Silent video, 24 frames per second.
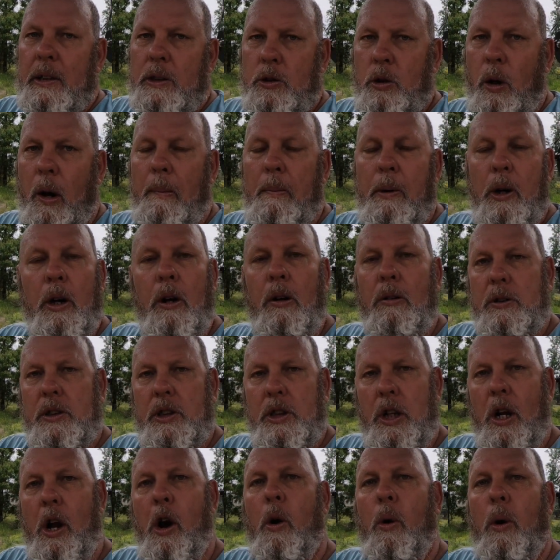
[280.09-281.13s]
So I'm going to go
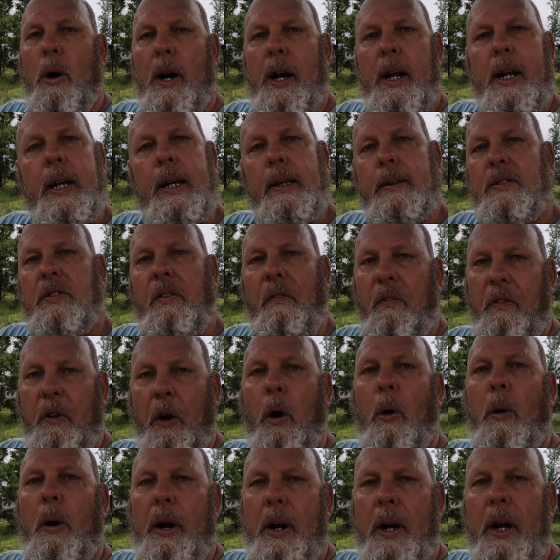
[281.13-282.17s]
slower and it keeps from
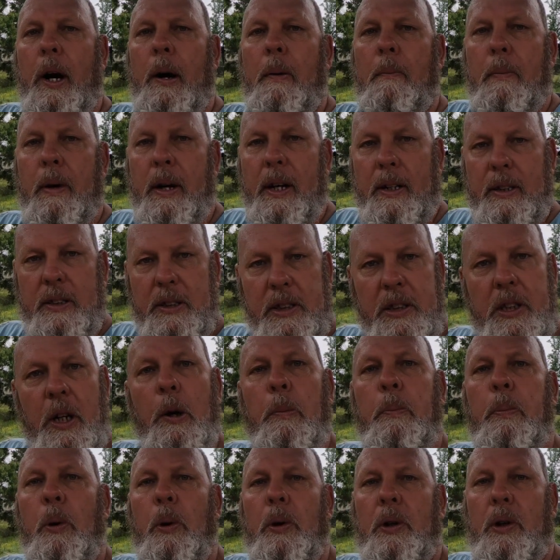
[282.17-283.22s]
throwing it up, but it will still
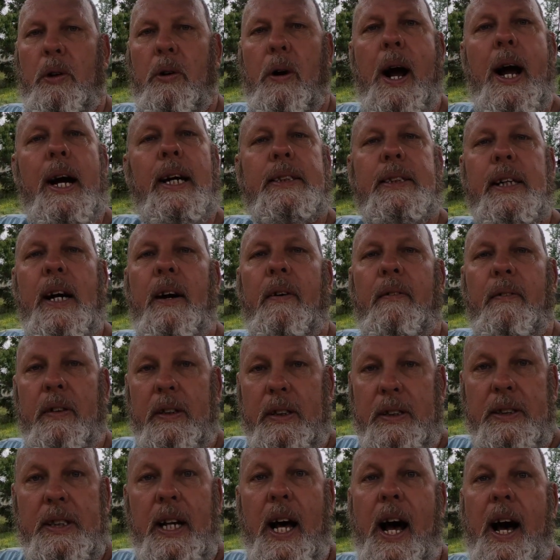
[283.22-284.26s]
pull the grass out from
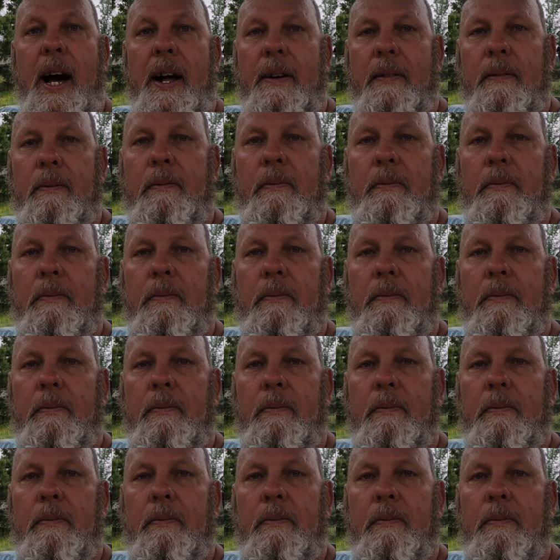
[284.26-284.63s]
the side.